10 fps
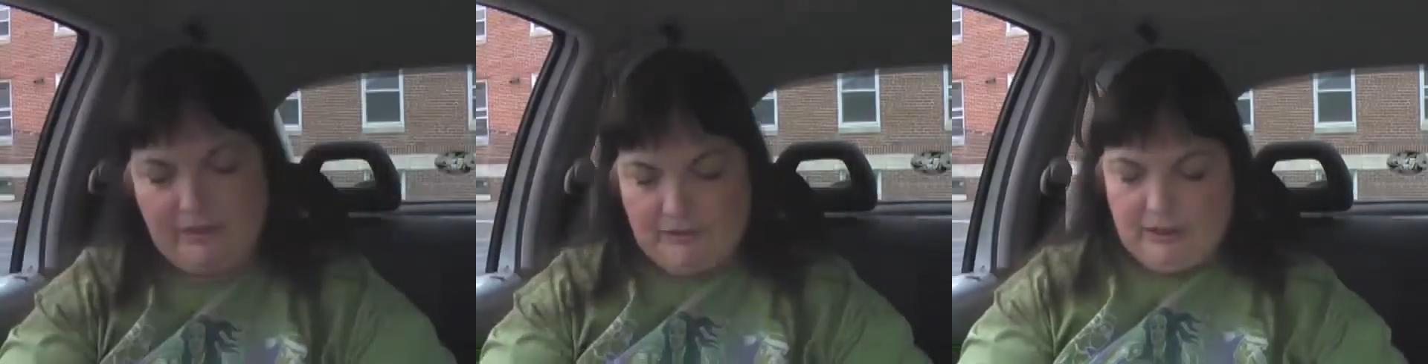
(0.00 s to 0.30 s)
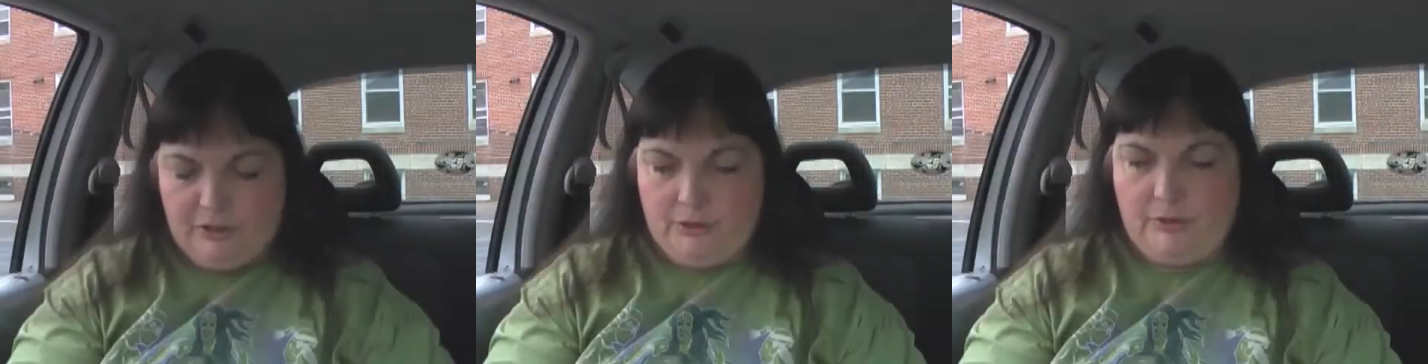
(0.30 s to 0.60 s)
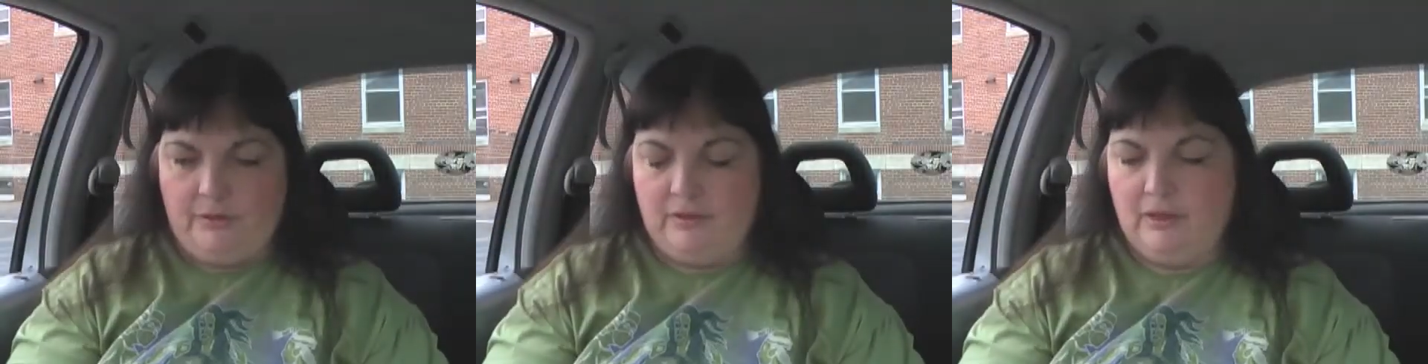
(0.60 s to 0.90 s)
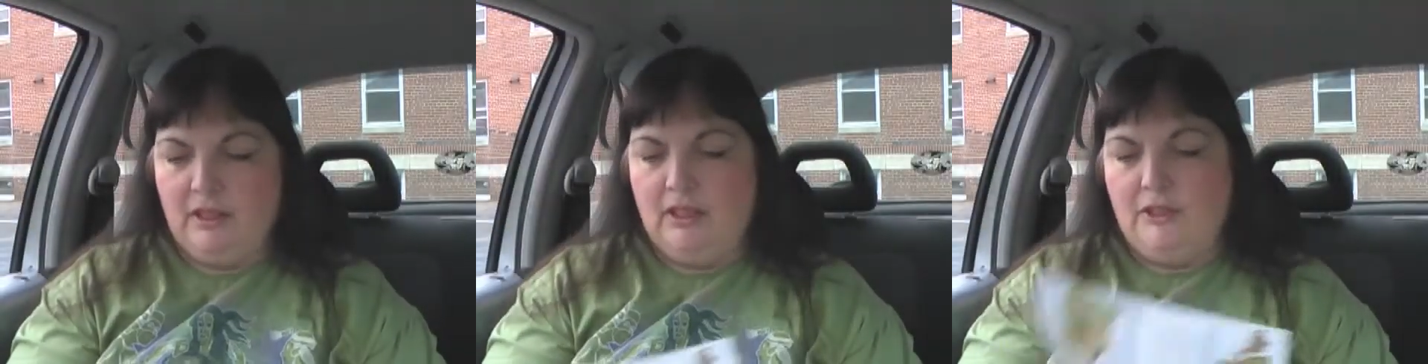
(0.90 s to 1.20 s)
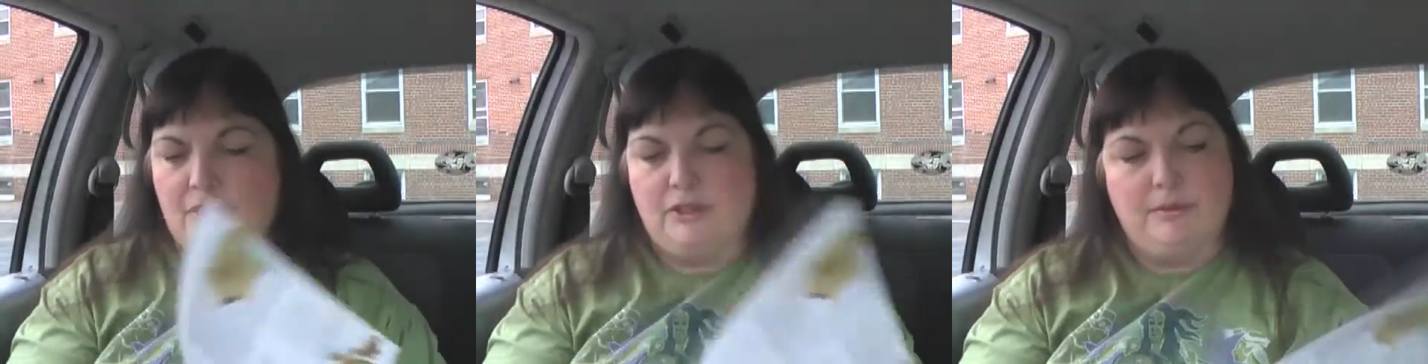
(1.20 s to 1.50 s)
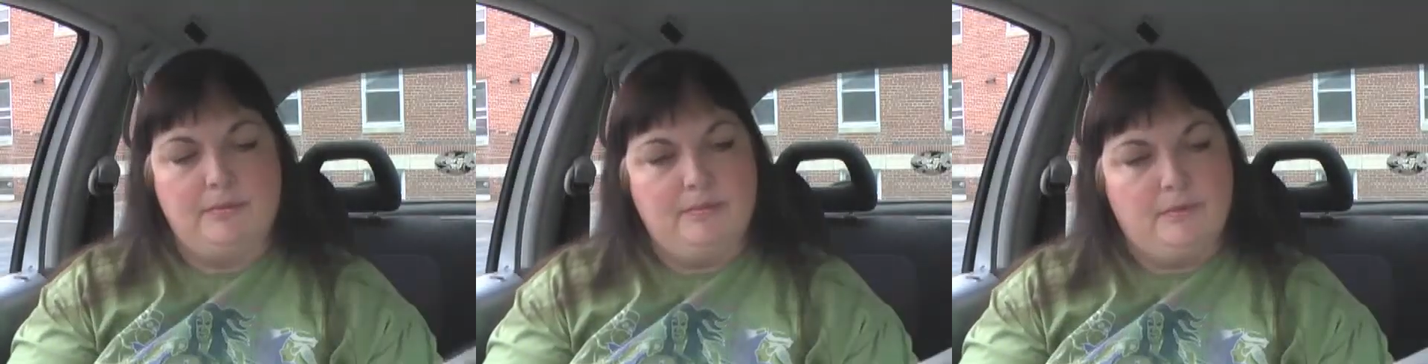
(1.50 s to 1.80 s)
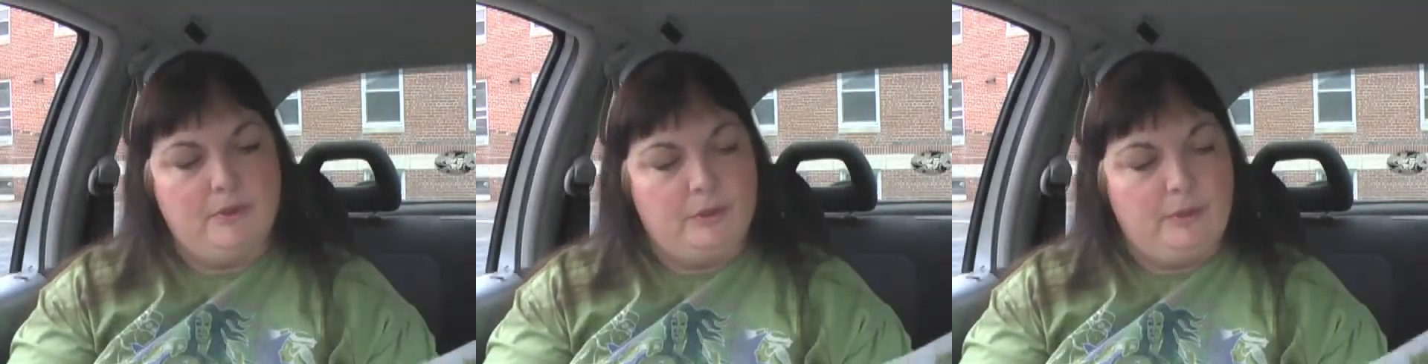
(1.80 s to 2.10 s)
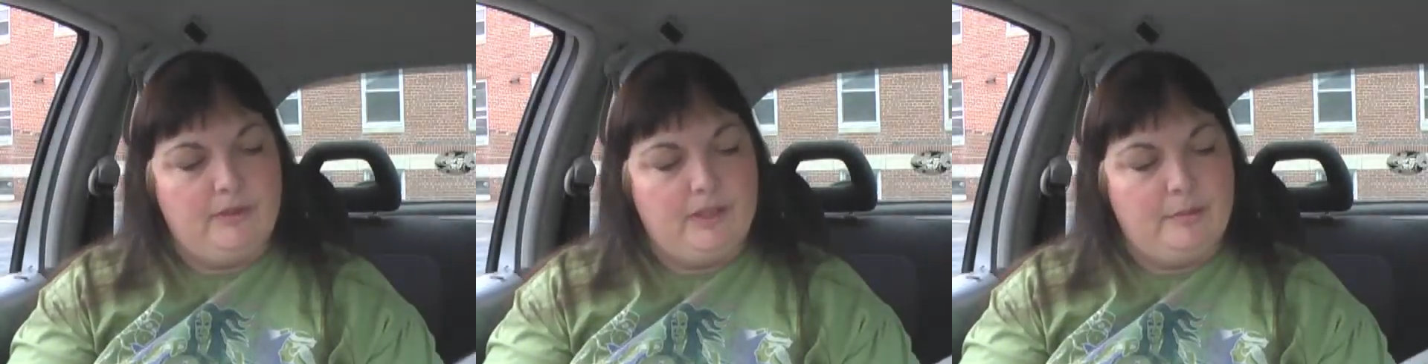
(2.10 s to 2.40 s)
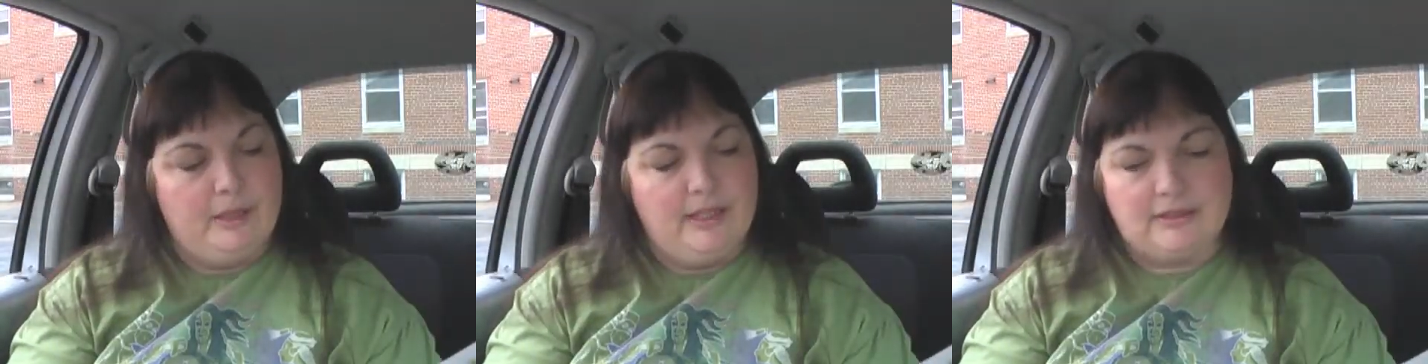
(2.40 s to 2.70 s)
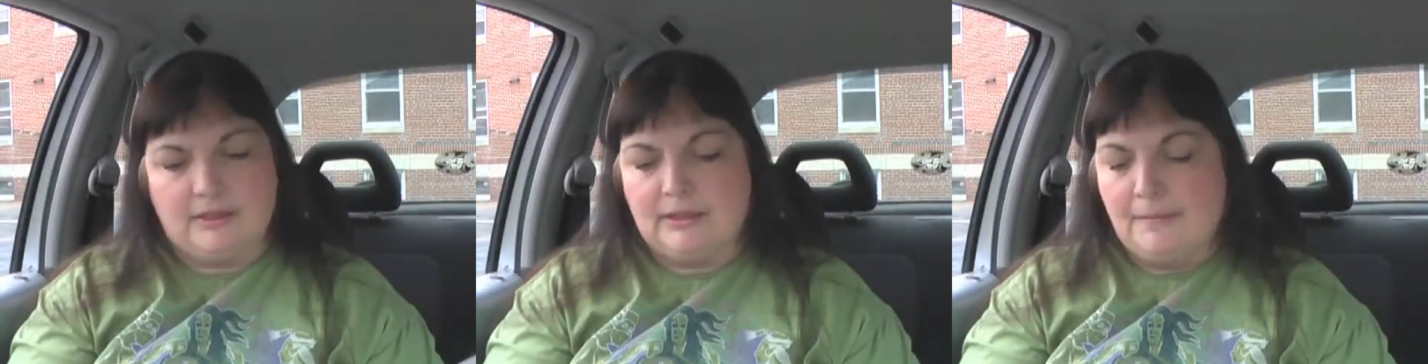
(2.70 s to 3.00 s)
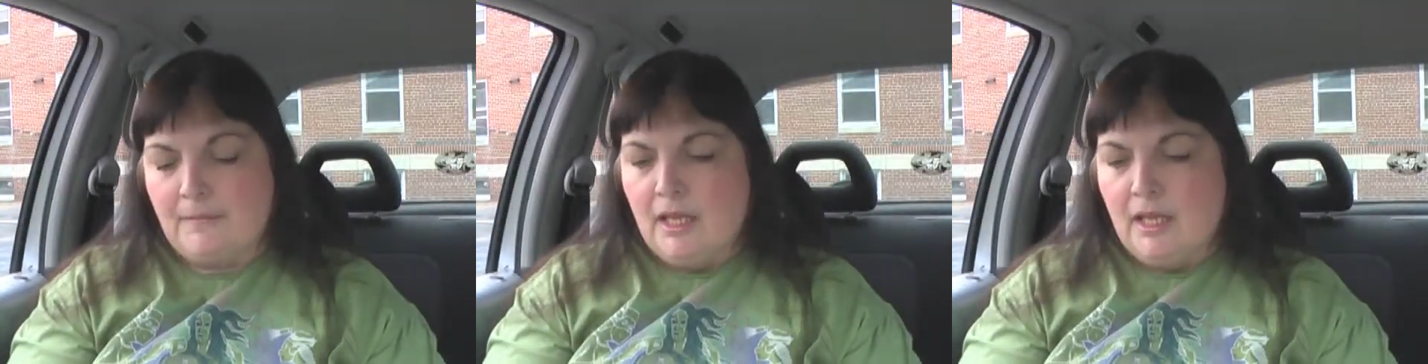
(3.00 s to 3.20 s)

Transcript: I've done too. I used to do weaving in baskets.